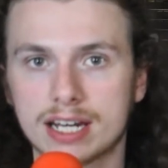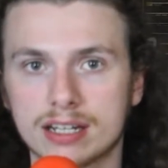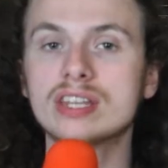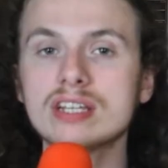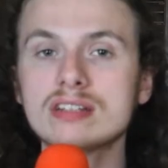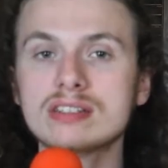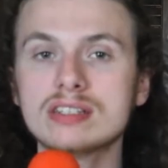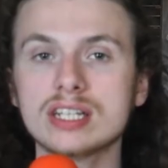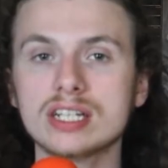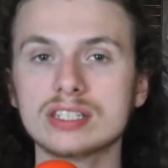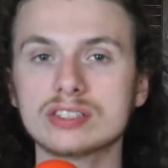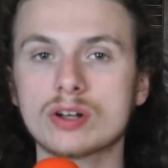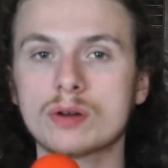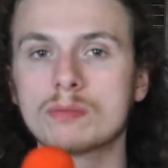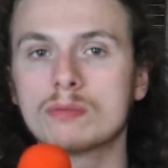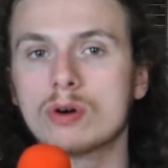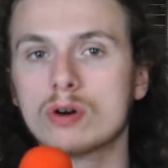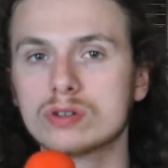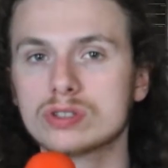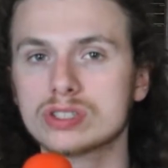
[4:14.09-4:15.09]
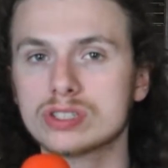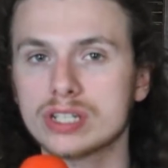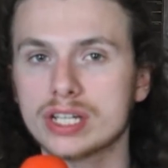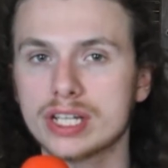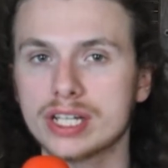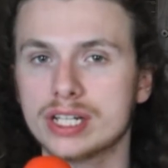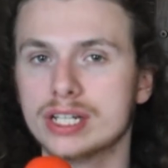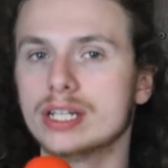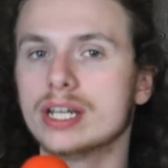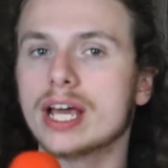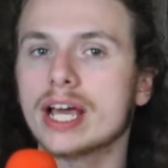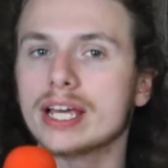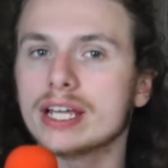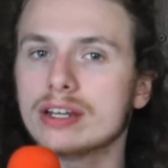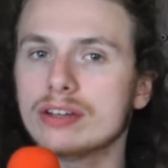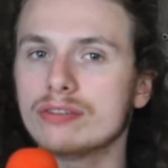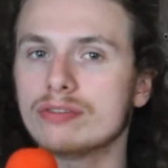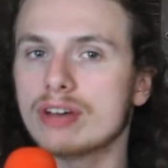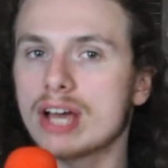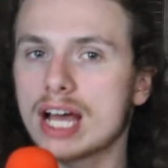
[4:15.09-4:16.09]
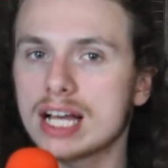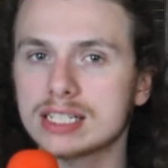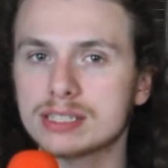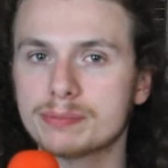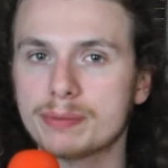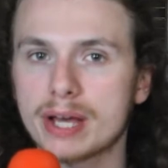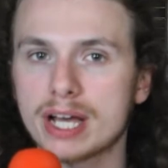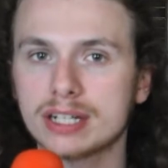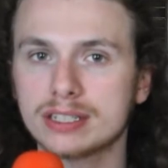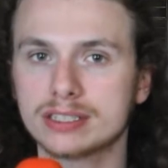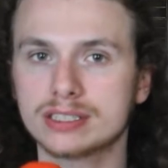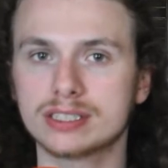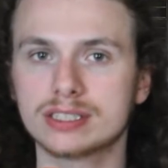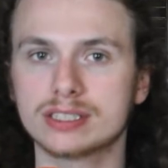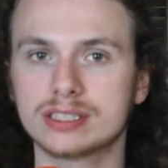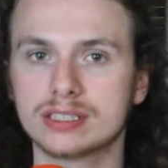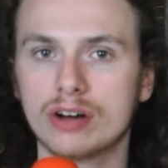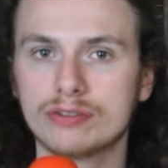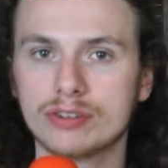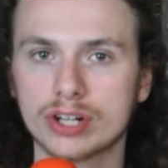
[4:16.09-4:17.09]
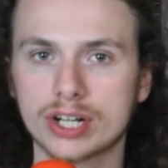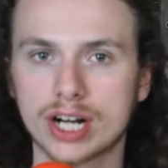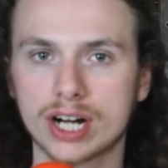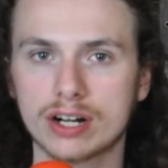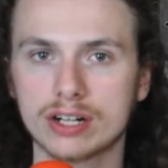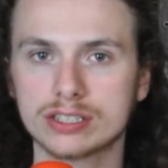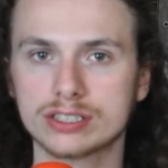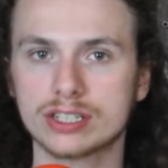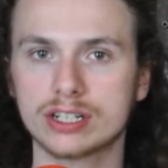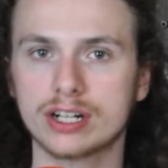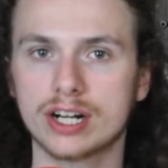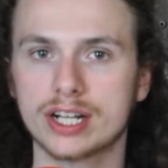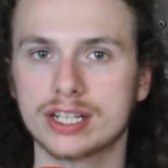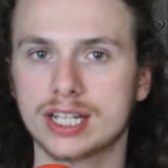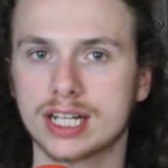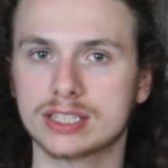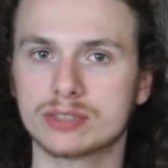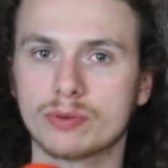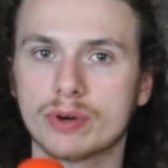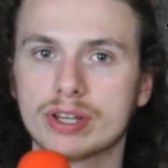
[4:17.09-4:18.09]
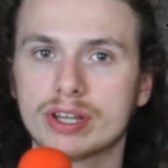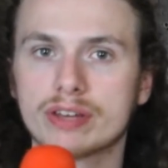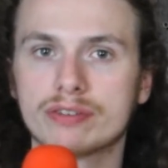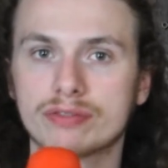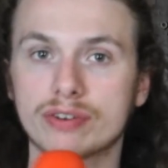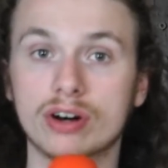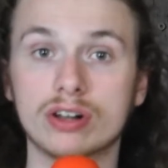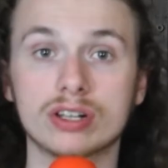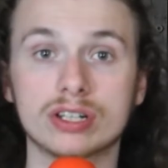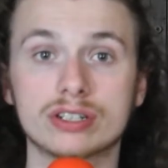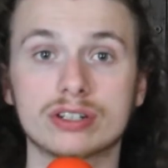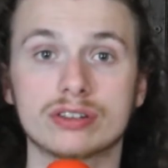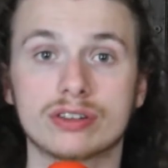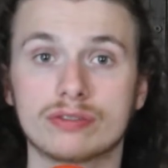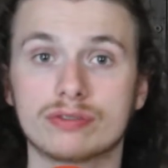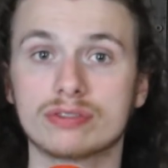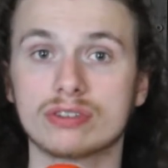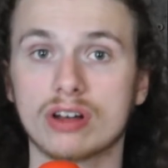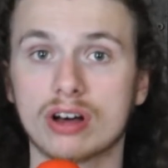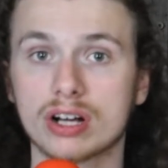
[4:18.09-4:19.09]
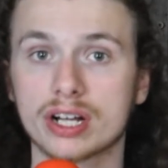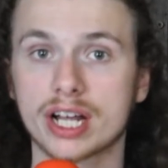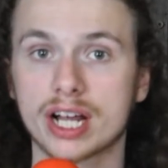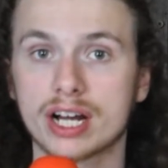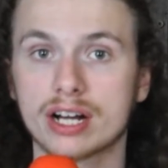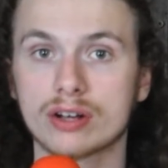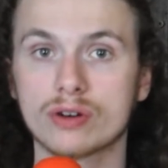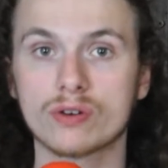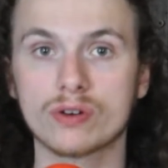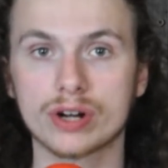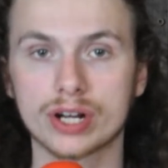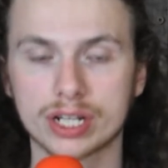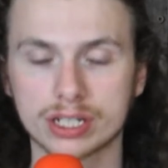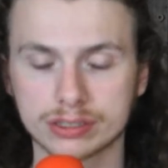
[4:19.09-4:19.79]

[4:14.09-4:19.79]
These things are mostly negative aspects of your character, and that's why they fall under the flaw category.